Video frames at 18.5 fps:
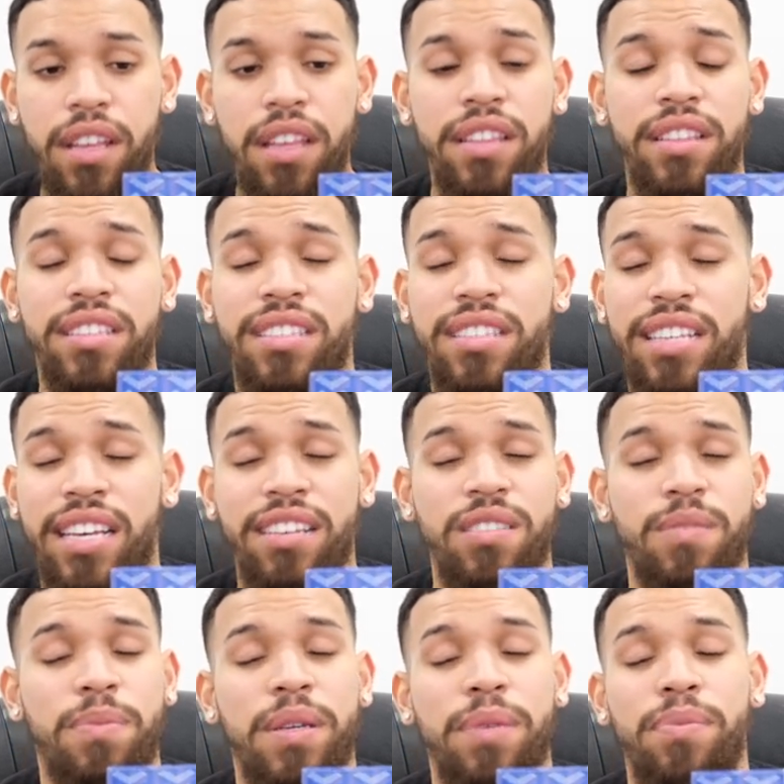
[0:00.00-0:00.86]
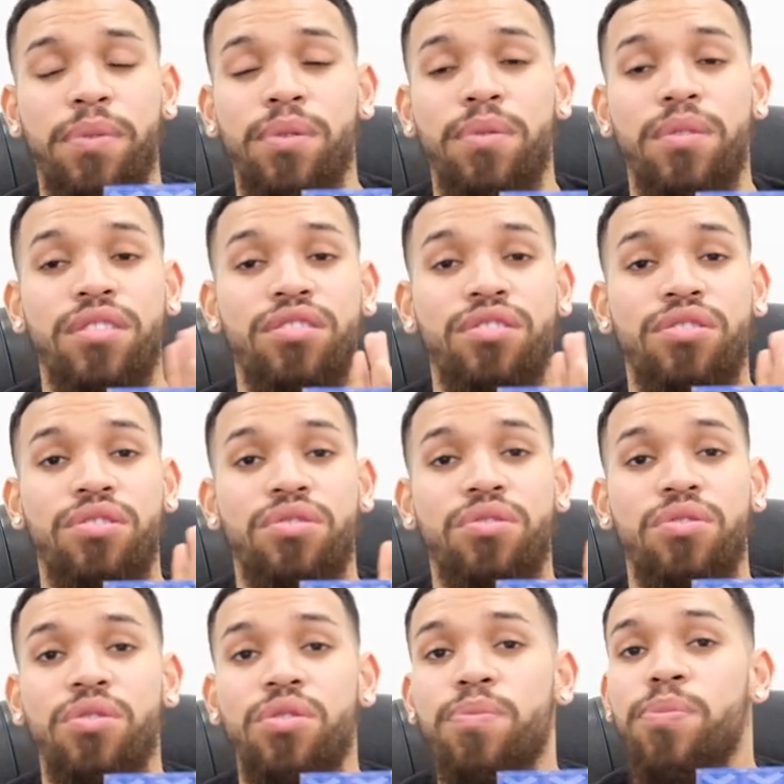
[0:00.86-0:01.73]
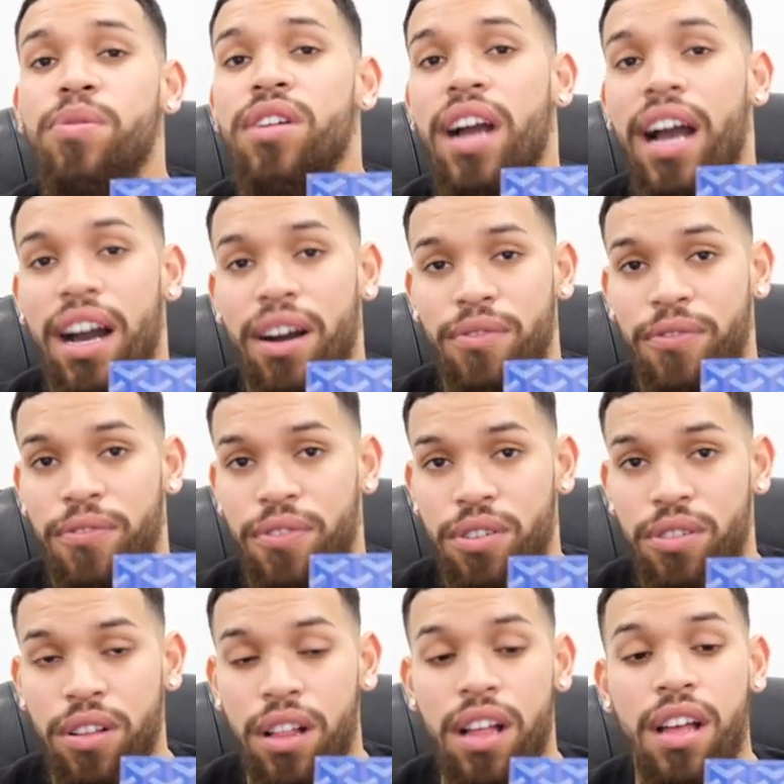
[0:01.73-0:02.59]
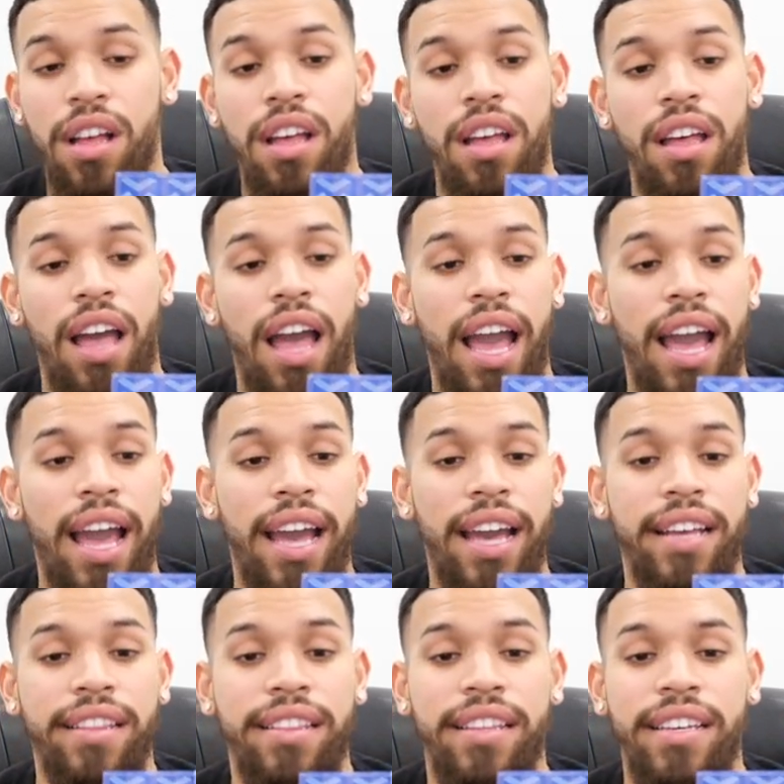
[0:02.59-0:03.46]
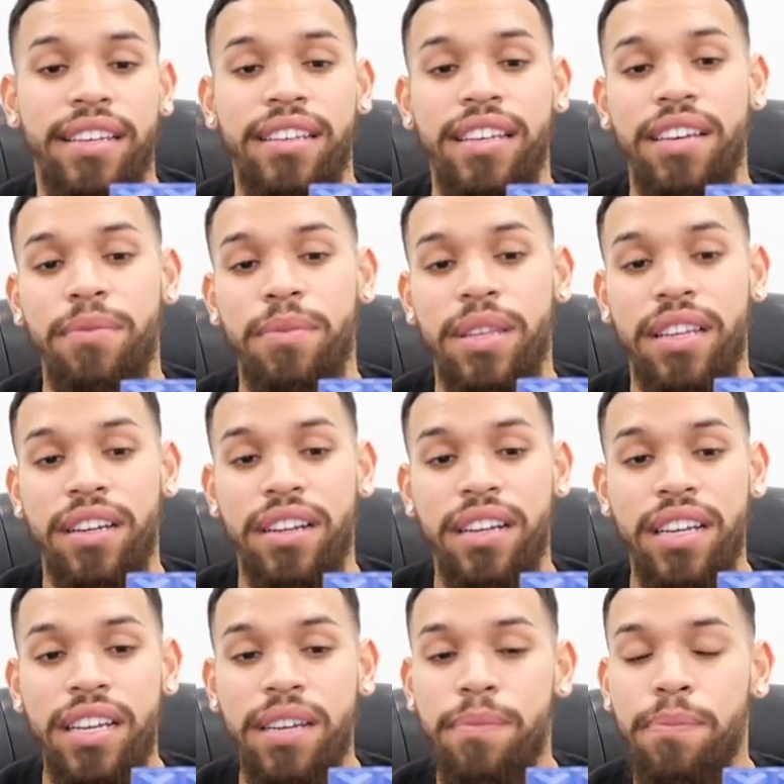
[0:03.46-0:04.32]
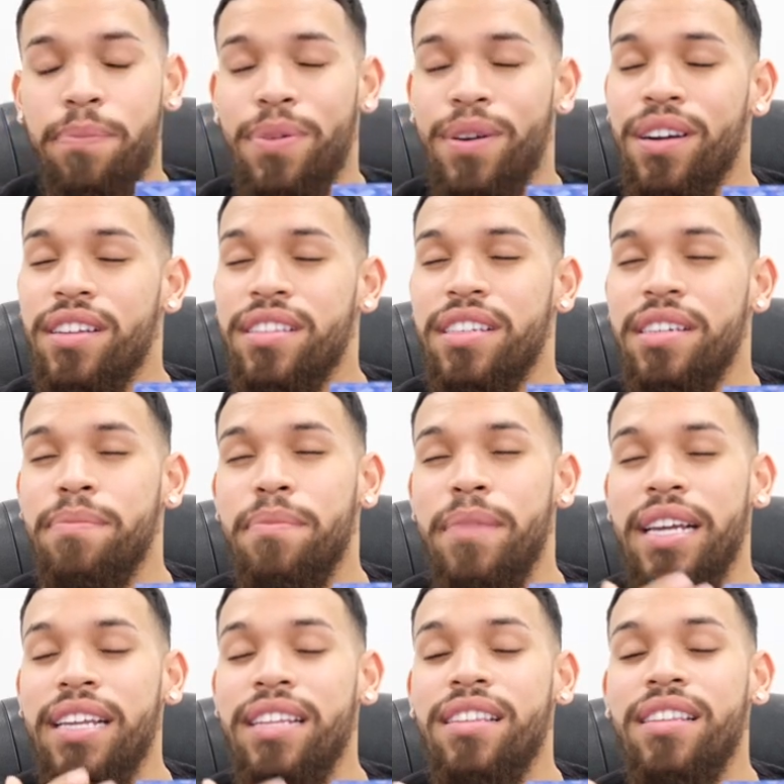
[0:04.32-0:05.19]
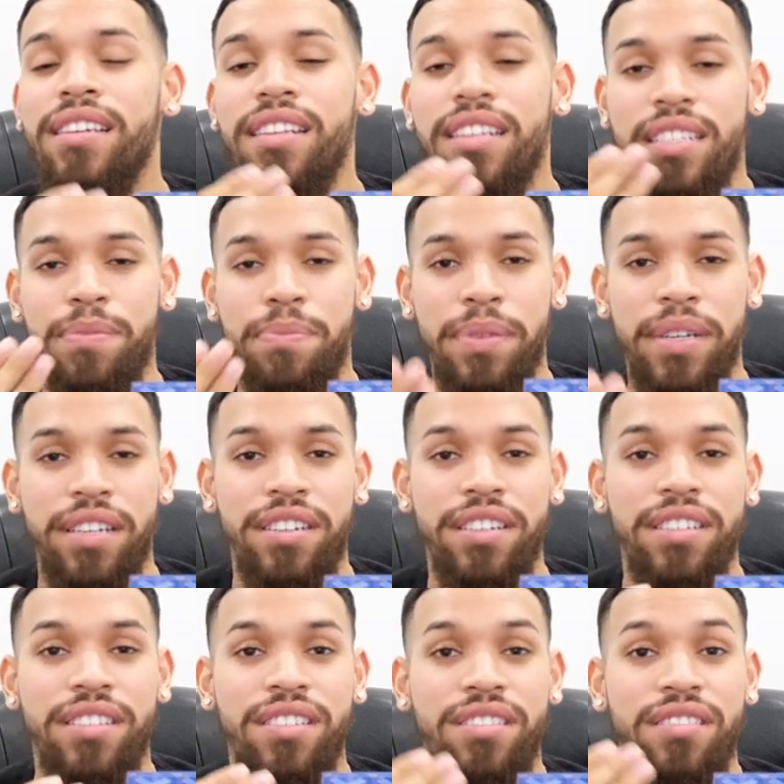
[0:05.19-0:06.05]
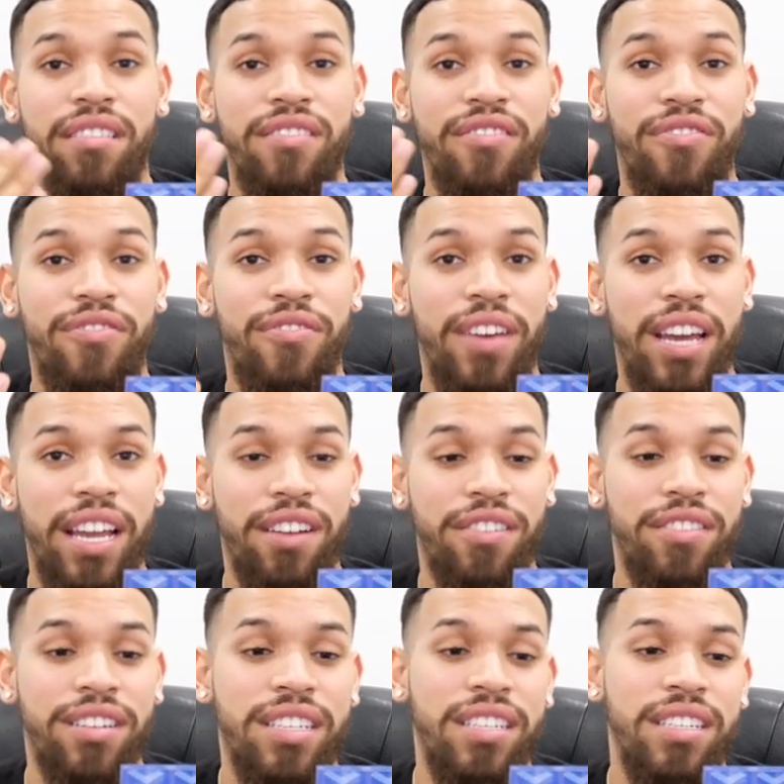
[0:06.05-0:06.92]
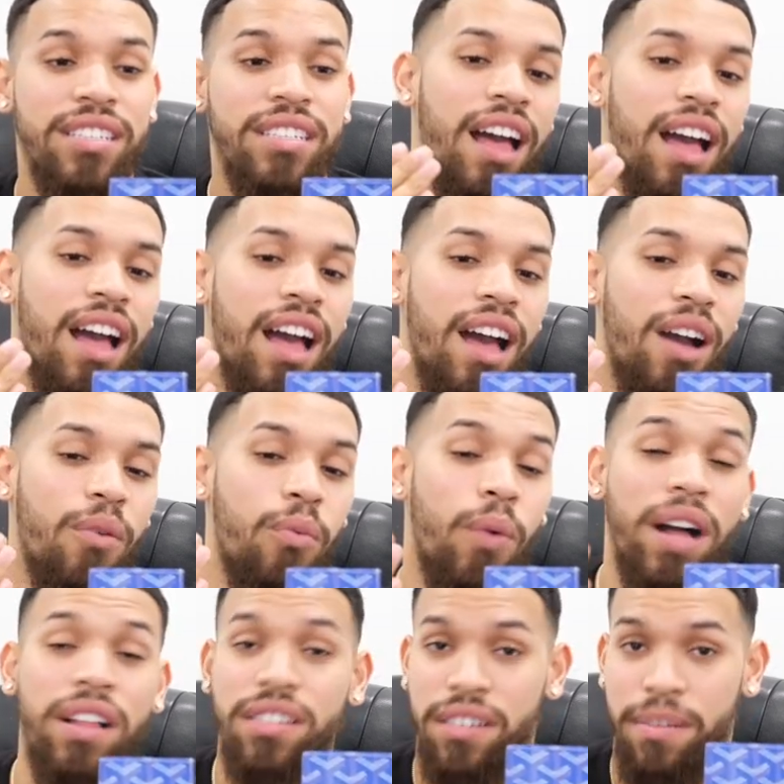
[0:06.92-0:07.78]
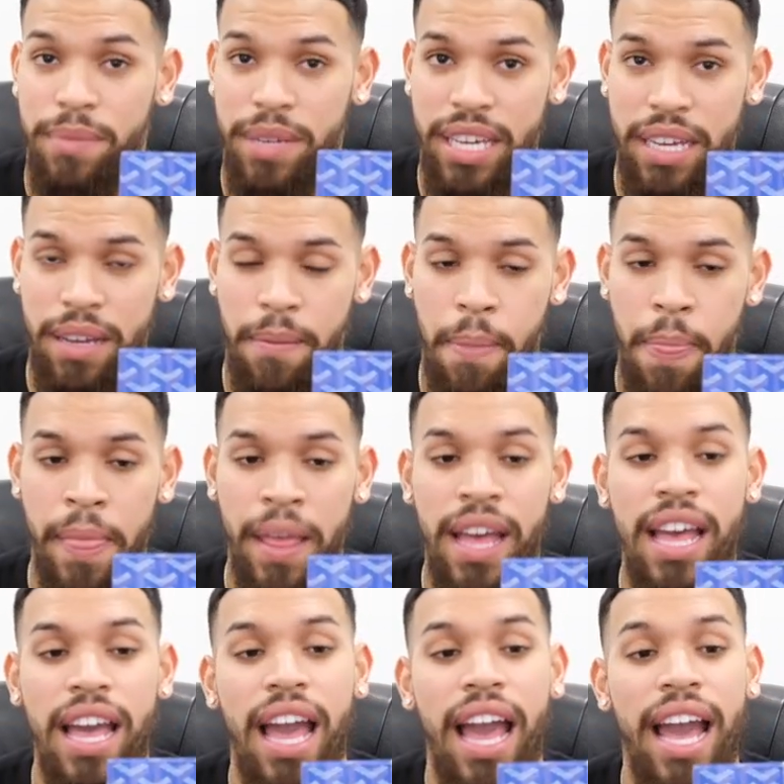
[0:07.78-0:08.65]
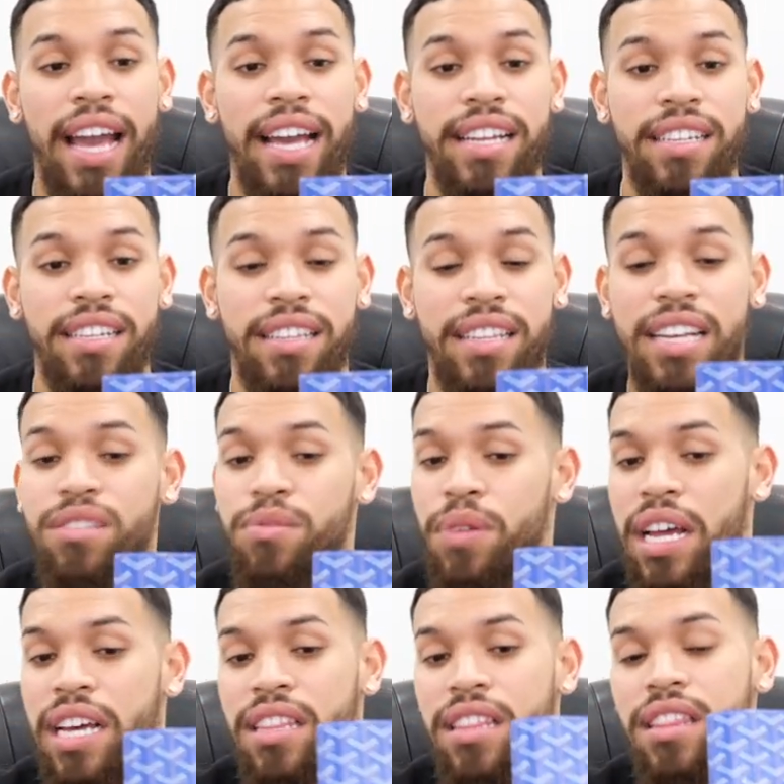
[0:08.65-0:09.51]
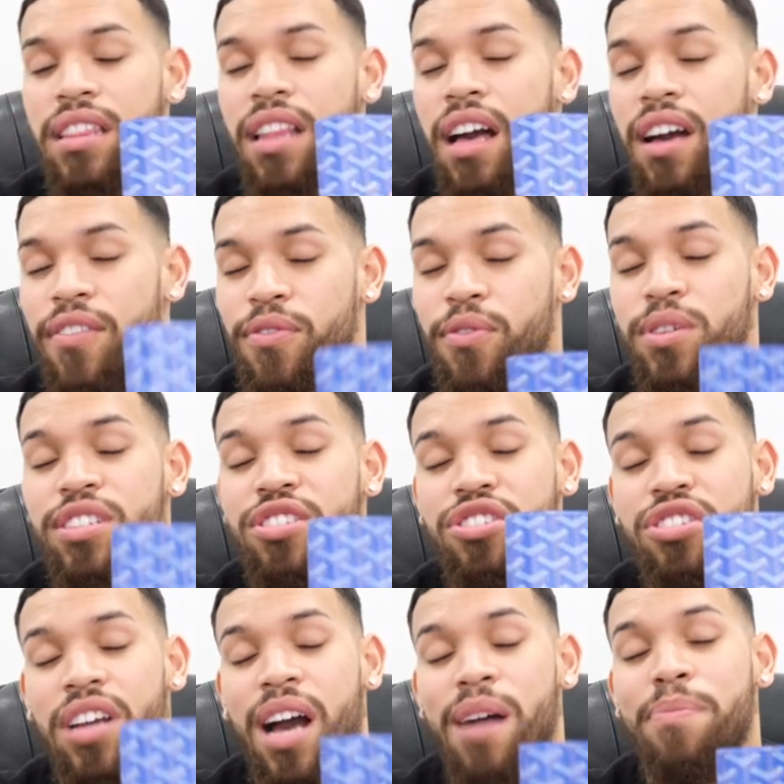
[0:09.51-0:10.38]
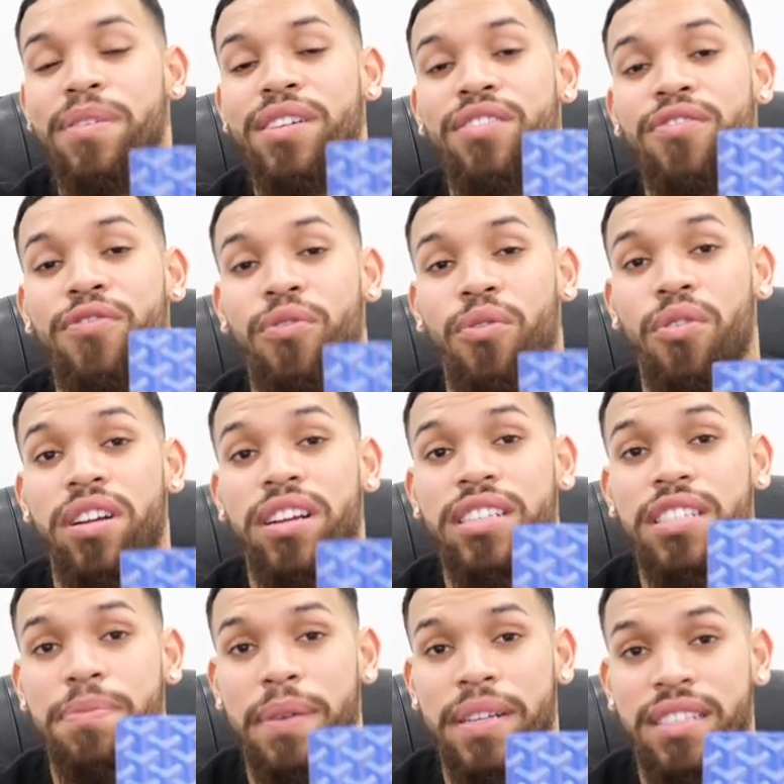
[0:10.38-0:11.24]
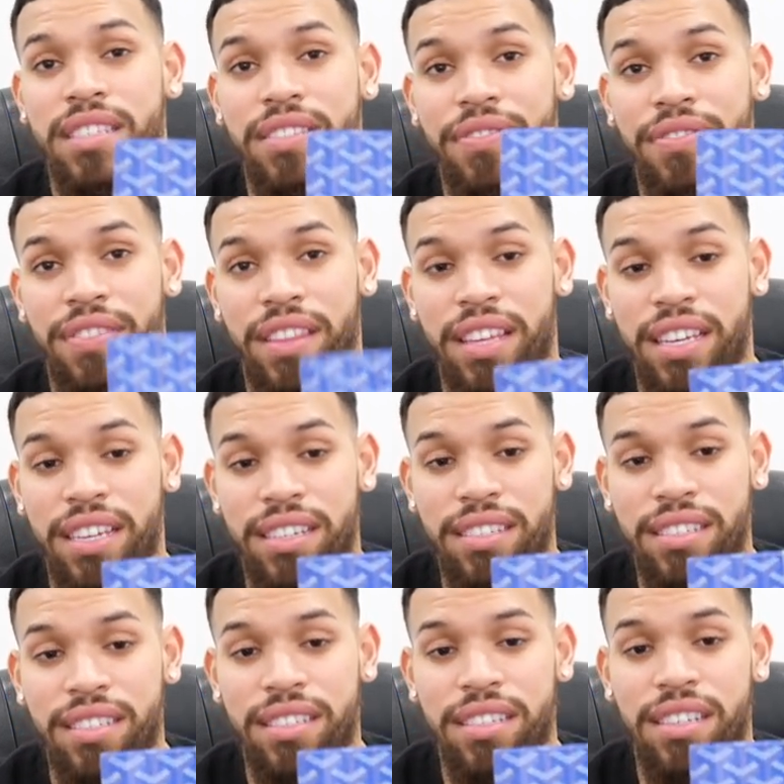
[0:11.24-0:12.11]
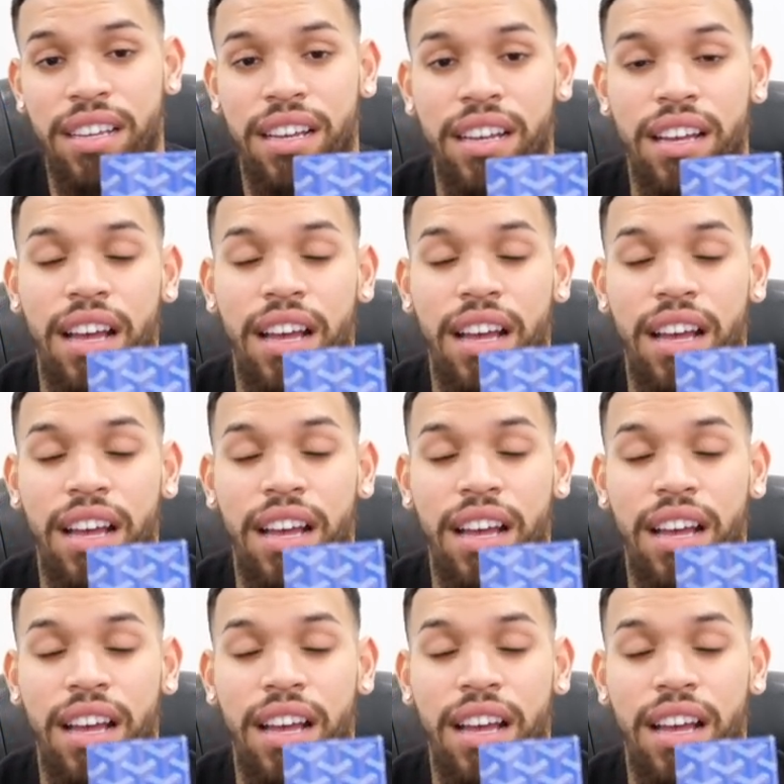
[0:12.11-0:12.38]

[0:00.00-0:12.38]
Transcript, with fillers: The salespeople were super helpful and they gave me their input. They made the experience very welcoming. And that's what I love when shopping for expensive things.